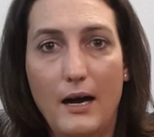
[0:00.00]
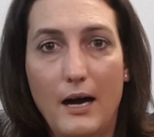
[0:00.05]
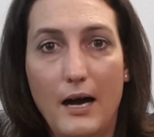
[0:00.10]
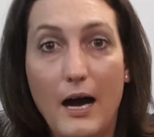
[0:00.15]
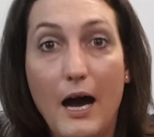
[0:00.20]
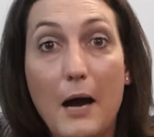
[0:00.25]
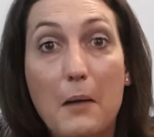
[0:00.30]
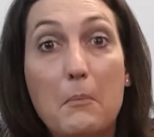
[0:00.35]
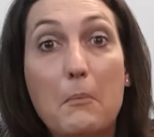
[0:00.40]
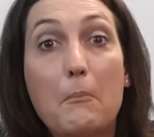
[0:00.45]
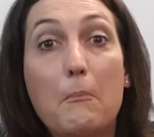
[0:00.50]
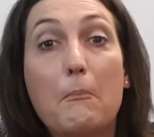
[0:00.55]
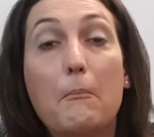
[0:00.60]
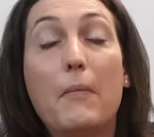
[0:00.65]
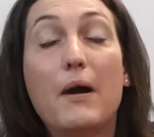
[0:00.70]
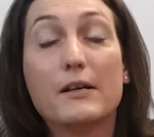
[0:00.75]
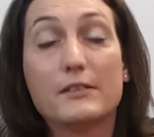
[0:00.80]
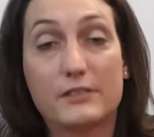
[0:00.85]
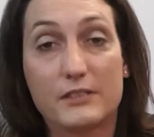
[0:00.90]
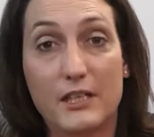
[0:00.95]
I
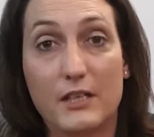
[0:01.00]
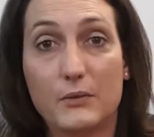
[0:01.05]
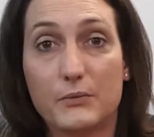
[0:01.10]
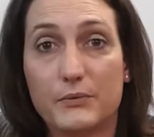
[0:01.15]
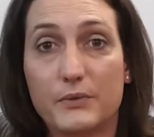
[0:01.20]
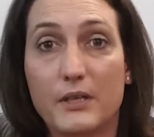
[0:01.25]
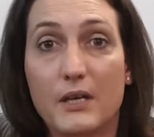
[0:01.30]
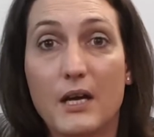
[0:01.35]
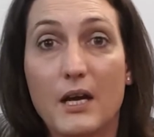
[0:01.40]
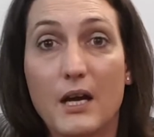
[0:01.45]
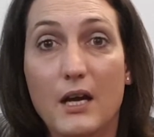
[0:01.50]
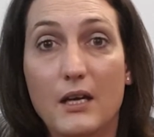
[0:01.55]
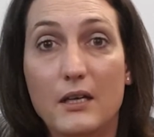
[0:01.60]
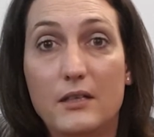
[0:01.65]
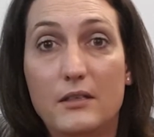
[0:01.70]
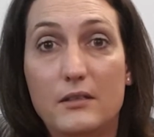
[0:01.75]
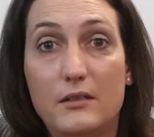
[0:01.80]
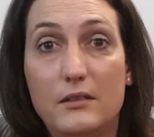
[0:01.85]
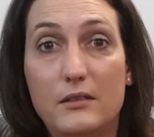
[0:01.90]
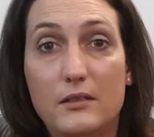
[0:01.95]
myself
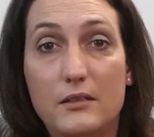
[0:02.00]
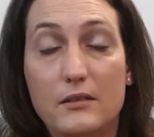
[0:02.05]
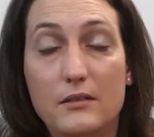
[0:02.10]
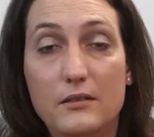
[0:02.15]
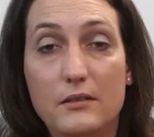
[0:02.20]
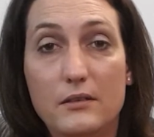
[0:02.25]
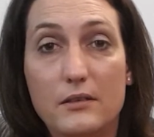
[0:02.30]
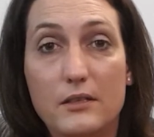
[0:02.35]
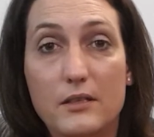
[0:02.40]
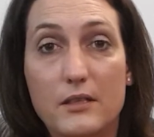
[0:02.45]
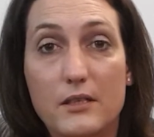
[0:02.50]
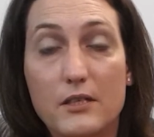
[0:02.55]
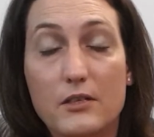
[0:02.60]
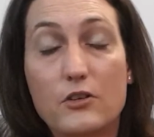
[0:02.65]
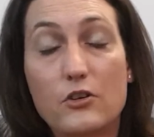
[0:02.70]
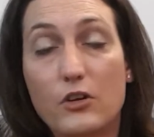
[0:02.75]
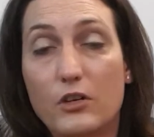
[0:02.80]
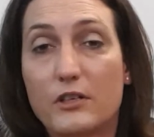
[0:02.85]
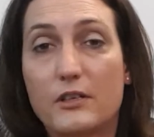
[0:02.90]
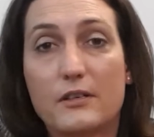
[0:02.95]
did
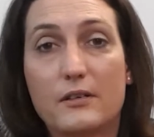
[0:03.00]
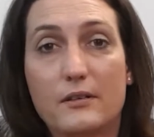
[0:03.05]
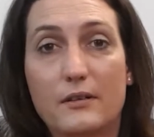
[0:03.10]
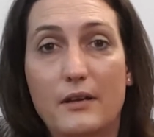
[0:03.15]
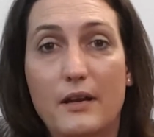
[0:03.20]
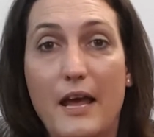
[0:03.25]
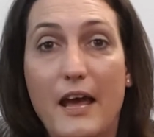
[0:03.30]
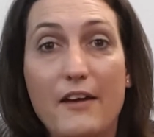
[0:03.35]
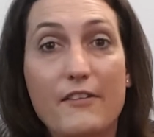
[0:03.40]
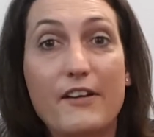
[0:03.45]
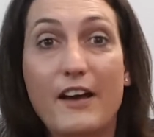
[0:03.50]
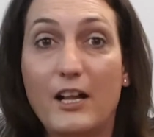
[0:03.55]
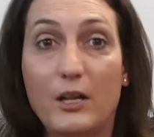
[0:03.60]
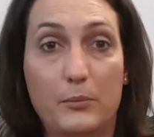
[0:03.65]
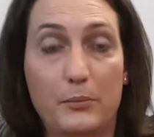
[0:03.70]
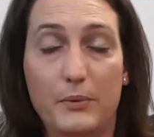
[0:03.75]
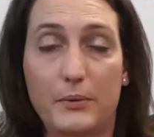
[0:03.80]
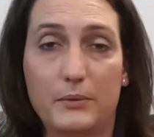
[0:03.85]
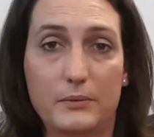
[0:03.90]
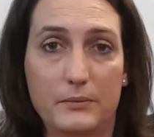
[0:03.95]
not have
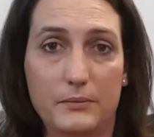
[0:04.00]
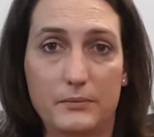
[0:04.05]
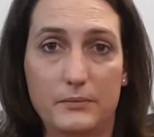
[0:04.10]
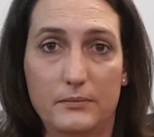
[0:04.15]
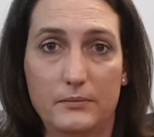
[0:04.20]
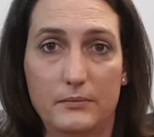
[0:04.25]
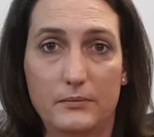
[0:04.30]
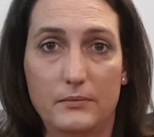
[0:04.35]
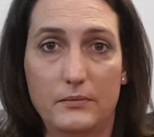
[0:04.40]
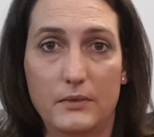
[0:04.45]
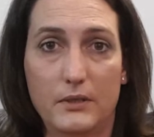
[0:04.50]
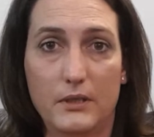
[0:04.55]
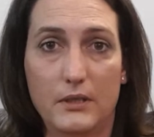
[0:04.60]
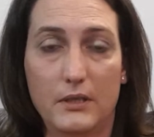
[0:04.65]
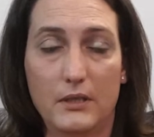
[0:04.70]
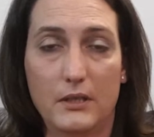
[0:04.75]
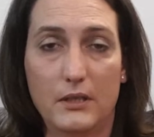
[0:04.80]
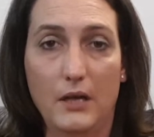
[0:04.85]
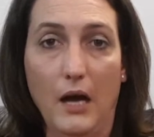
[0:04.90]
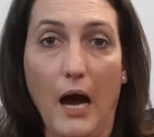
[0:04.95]
help.
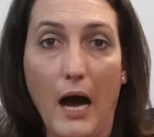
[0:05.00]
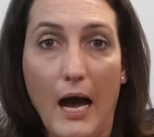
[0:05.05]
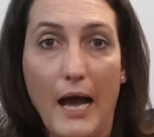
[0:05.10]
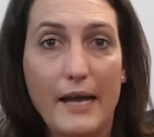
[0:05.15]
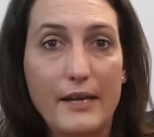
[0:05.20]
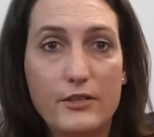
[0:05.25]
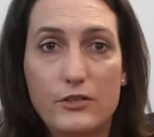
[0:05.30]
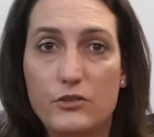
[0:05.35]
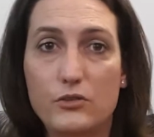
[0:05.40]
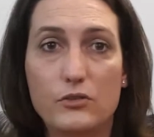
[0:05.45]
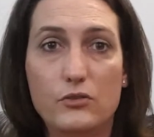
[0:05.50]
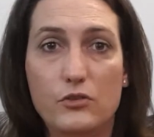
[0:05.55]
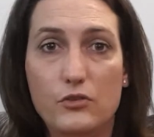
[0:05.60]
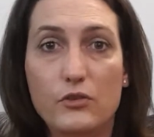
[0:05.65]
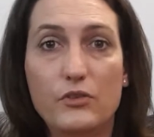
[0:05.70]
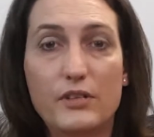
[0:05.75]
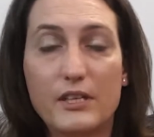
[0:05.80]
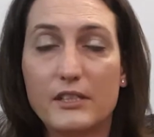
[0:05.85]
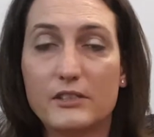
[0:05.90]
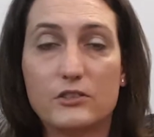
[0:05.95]
I had to do
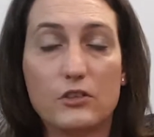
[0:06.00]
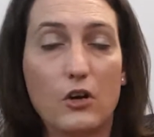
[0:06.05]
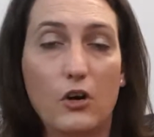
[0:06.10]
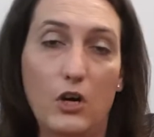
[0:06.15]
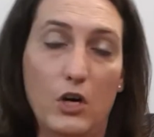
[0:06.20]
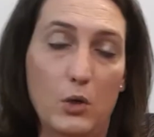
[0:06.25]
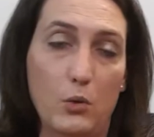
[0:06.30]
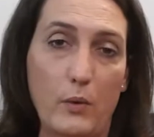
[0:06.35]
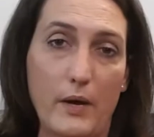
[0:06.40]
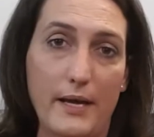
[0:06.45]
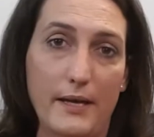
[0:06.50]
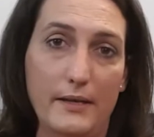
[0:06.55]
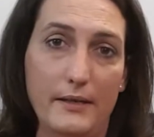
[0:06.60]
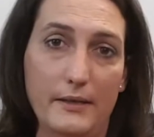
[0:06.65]
things the hard way.